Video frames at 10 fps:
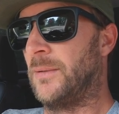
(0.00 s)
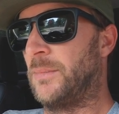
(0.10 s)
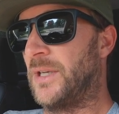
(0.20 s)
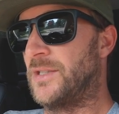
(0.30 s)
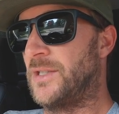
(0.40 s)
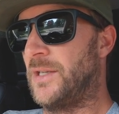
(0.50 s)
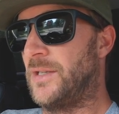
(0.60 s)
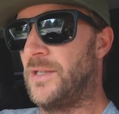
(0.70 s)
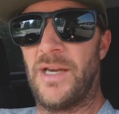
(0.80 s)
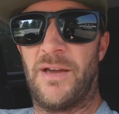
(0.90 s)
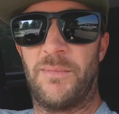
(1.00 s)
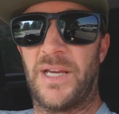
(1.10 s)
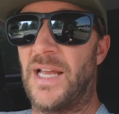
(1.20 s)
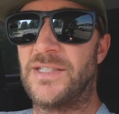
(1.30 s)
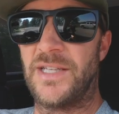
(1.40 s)
because you have
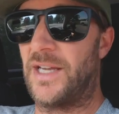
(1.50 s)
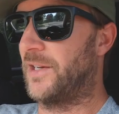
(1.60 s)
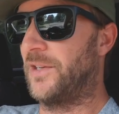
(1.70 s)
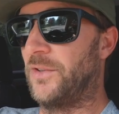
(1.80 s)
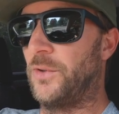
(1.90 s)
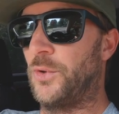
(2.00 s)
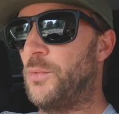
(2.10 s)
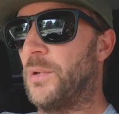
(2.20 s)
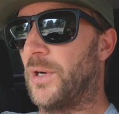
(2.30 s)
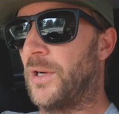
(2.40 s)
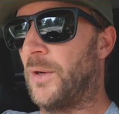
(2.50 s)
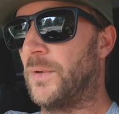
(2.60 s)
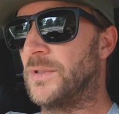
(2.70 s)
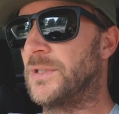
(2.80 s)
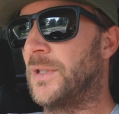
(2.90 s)
Mackenzie, you have your little Uber
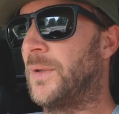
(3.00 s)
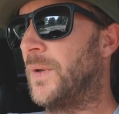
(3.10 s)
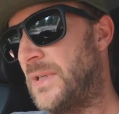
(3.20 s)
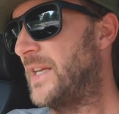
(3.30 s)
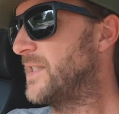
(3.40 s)
going. So Tay